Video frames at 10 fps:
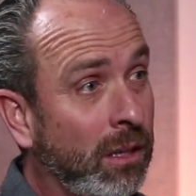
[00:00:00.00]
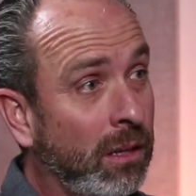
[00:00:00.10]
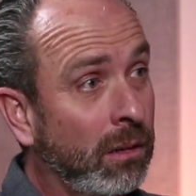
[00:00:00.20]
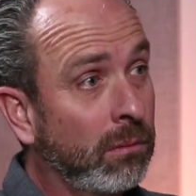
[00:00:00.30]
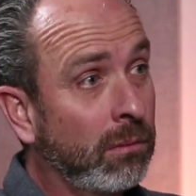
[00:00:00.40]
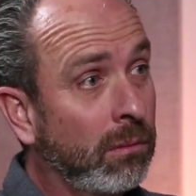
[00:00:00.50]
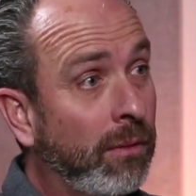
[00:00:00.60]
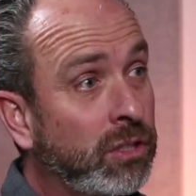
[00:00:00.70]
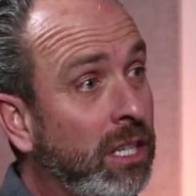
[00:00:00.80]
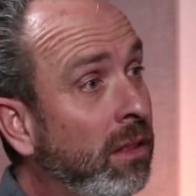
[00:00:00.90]
Right.
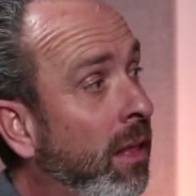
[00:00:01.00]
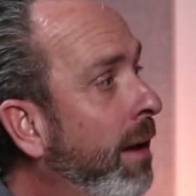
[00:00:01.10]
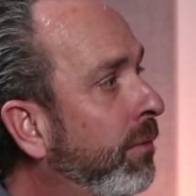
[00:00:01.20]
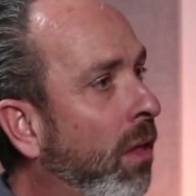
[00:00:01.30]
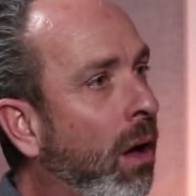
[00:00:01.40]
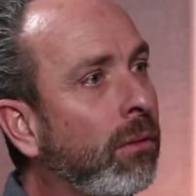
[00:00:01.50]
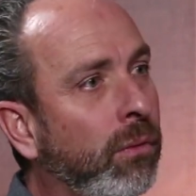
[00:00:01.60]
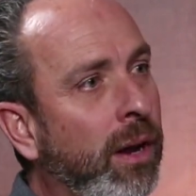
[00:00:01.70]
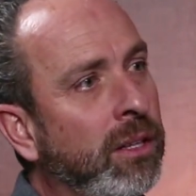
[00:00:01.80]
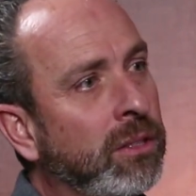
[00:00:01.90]
I've seen lifelong
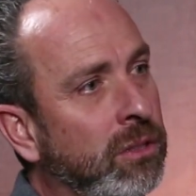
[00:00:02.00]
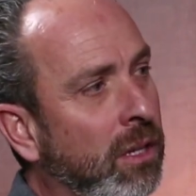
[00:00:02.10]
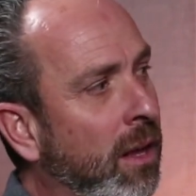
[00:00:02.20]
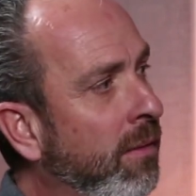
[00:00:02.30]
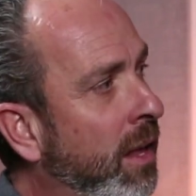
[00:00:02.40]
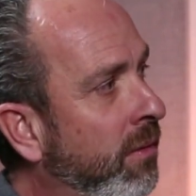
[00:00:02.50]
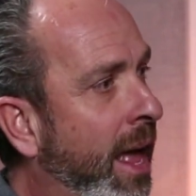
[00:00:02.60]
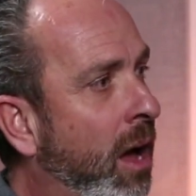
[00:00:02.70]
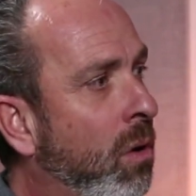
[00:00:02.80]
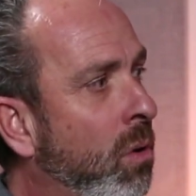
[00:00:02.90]
friends that have
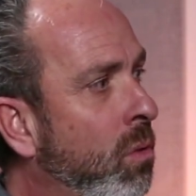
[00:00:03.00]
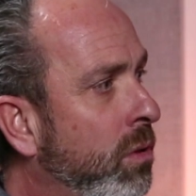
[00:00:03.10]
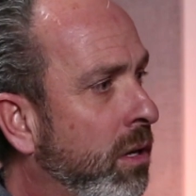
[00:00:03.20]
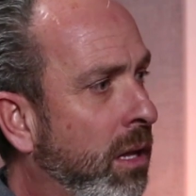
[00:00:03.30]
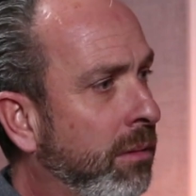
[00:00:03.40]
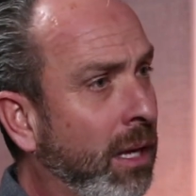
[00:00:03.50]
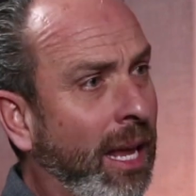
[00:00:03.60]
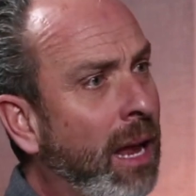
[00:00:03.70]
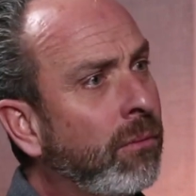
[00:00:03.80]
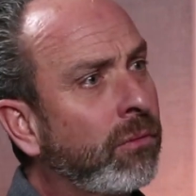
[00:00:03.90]
now that, that, that,
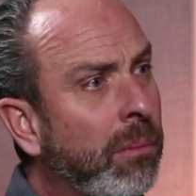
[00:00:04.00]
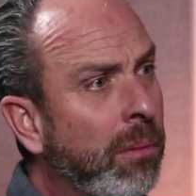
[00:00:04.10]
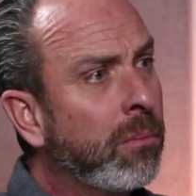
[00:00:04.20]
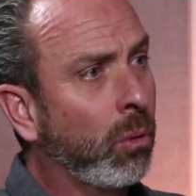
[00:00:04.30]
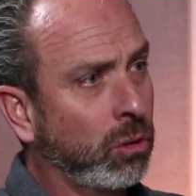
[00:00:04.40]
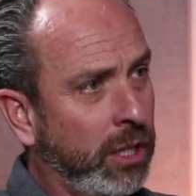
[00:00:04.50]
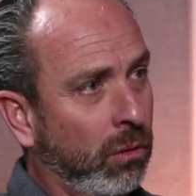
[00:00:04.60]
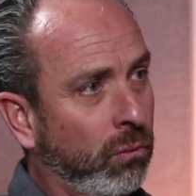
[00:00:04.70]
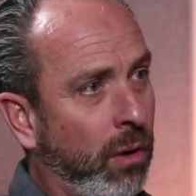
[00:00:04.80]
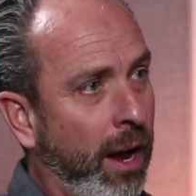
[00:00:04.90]
came from a
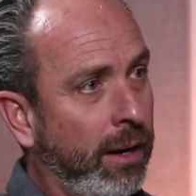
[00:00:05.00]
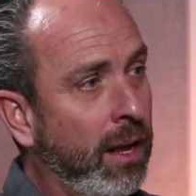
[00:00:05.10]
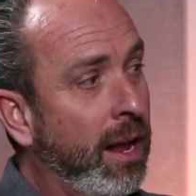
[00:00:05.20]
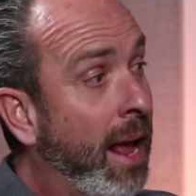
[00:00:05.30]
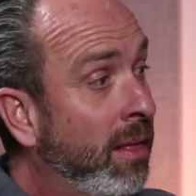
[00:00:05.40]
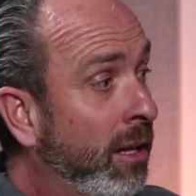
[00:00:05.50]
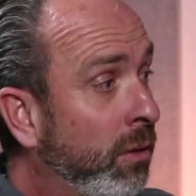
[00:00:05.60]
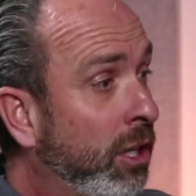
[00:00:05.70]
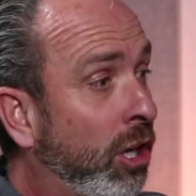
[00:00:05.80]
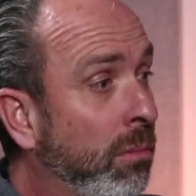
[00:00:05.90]
motorcycle ride, and
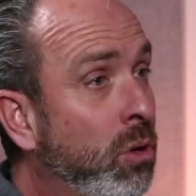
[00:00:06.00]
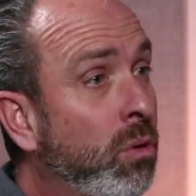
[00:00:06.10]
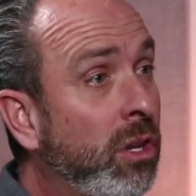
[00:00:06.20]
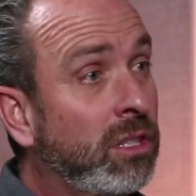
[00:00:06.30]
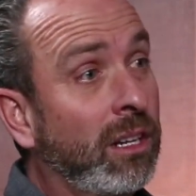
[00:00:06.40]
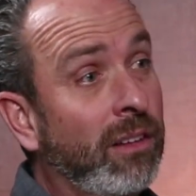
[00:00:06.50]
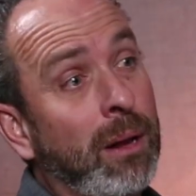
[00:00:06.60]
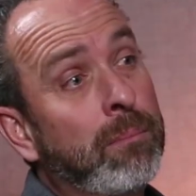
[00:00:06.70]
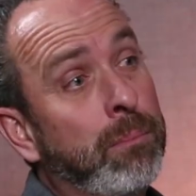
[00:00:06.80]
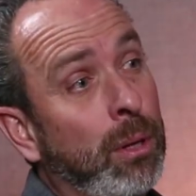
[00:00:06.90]
literally communities that have
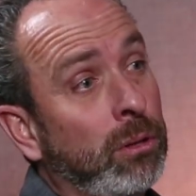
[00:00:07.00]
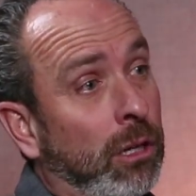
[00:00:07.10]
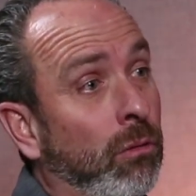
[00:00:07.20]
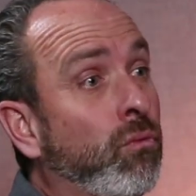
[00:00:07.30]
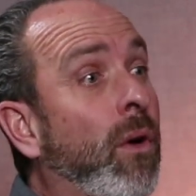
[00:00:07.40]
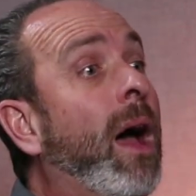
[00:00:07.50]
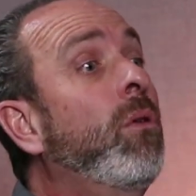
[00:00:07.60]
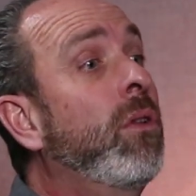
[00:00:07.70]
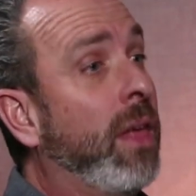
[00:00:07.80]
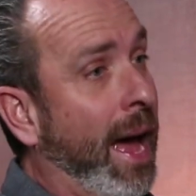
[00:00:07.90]
been built
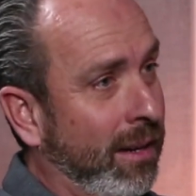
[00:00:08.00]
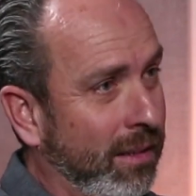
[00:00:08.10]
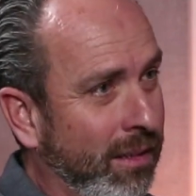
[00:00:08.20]
around that.